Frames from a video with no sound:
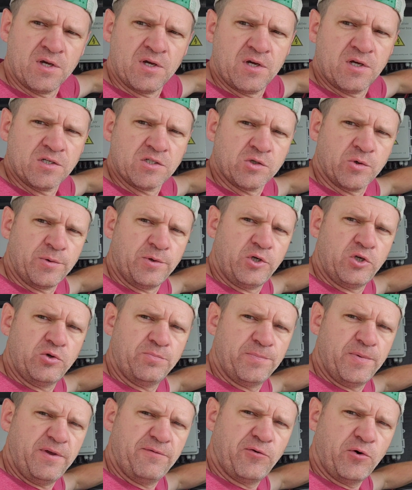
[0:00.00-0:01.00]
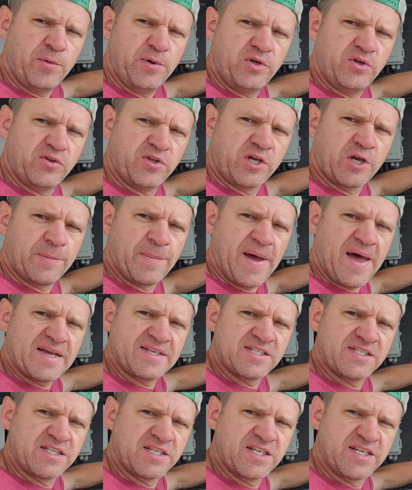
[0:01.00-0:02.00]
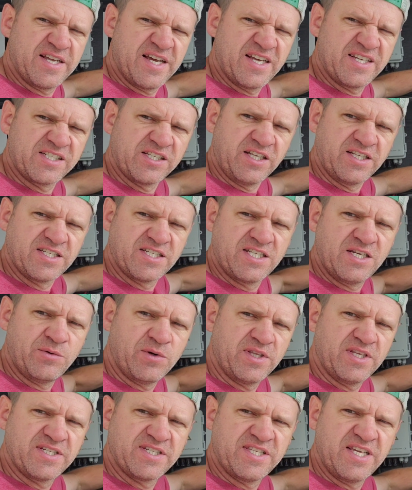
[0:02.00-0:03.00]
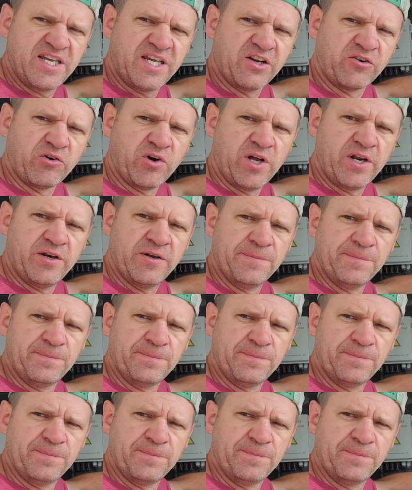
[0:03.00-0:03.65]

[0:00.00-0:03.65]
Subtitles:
So before we do the capacity test, let's see what this thing can run.